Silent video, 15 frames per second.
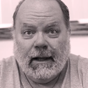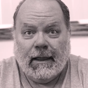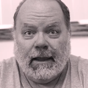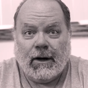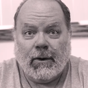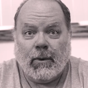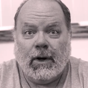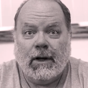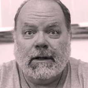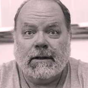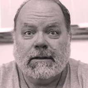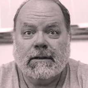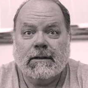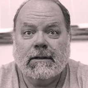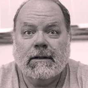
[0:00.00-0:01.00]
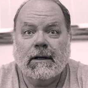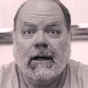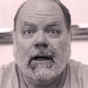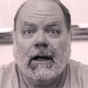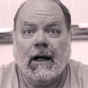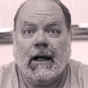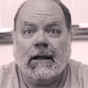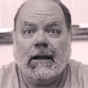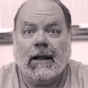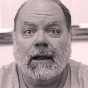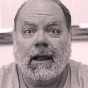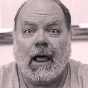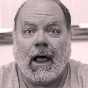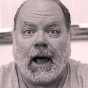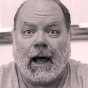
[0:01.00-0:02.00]
There was a
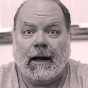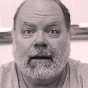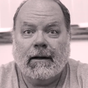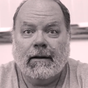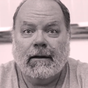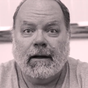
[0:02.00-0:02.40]
lot